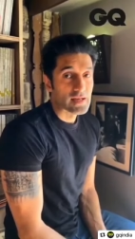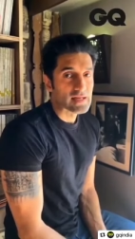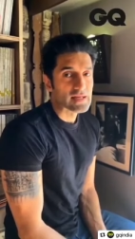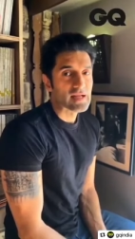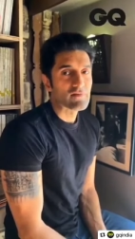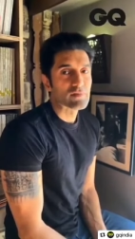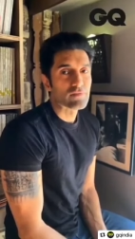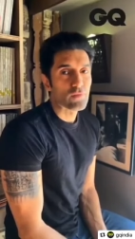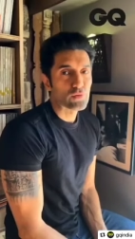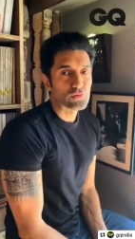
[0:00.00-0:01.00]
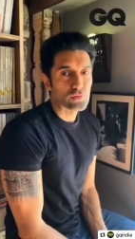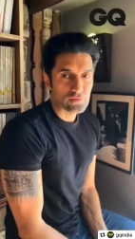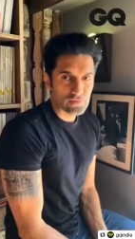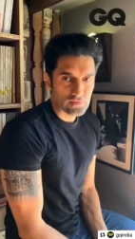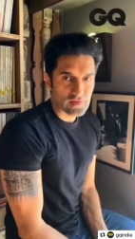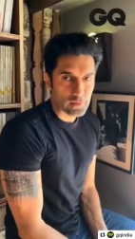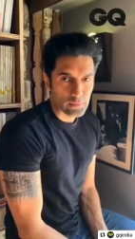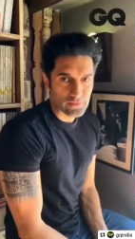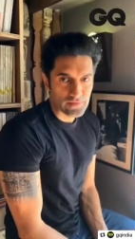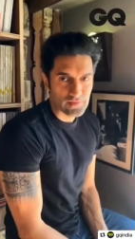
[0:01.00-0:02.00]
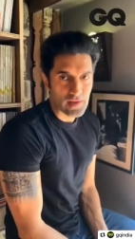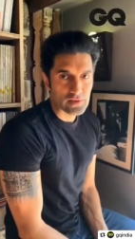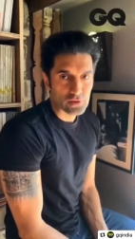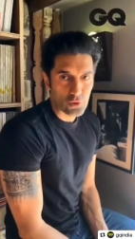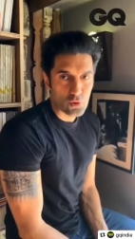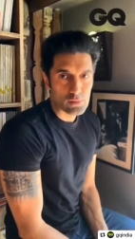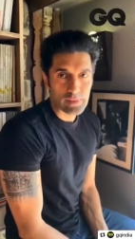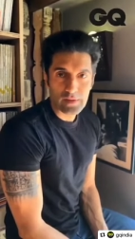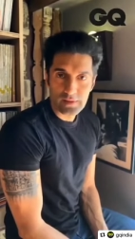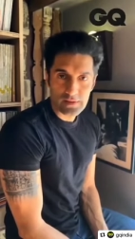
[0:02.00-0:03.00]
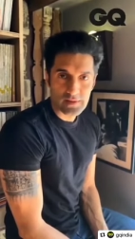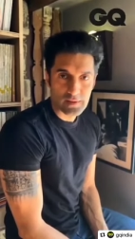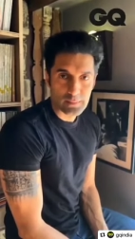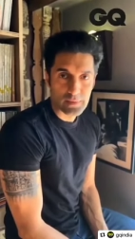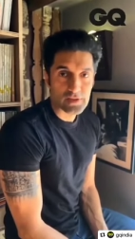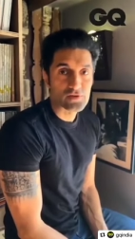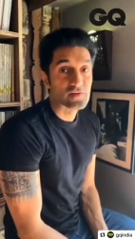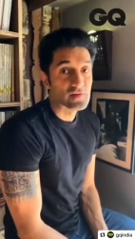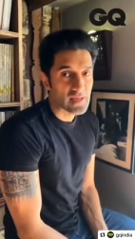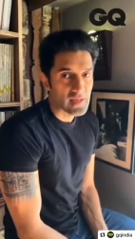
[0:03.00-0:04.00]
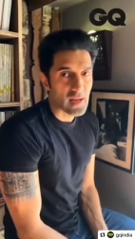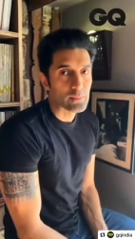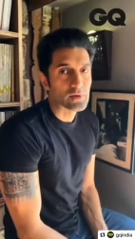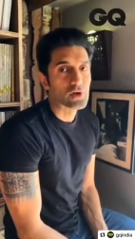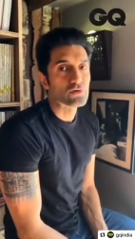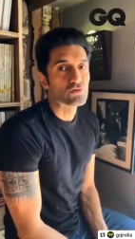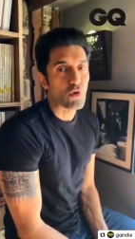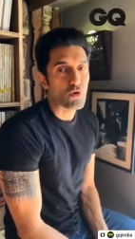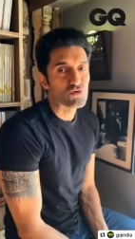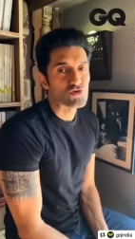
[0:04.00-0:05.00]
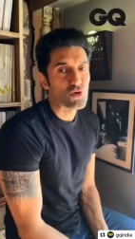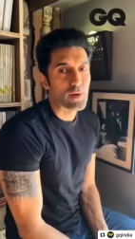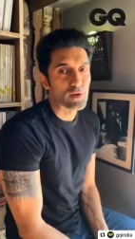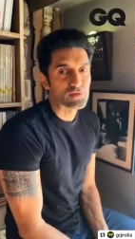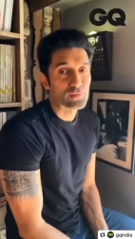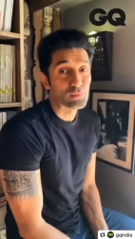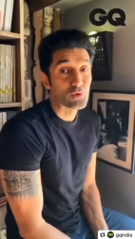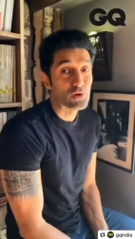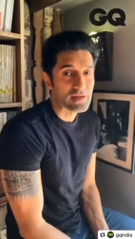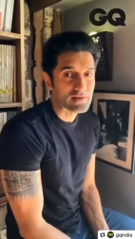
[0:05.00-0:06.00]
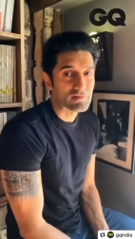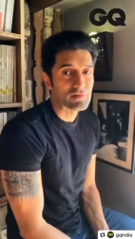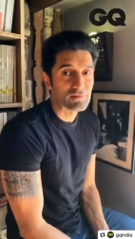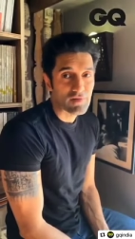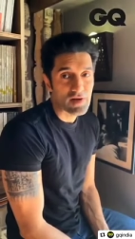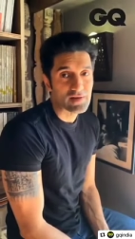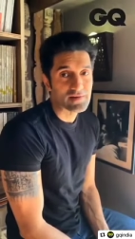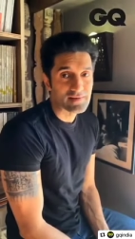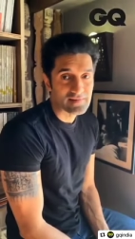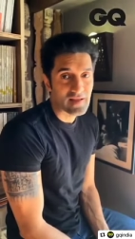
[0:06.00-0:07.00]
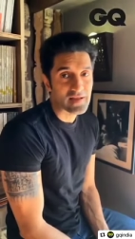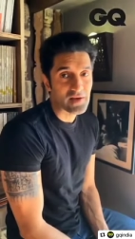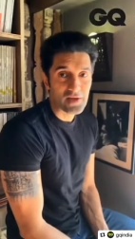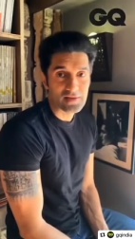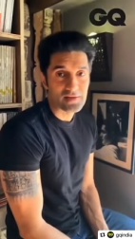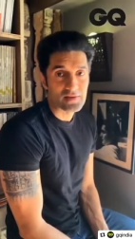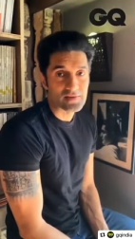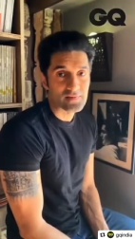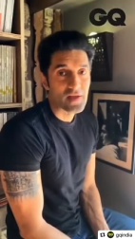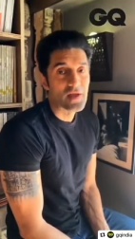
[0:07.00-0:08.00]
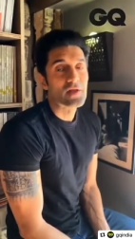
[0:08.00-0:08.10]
Lately, I've been focused on sustainable design in Europe and in India, but today I'm here to talk to you about some creative and fun design ideas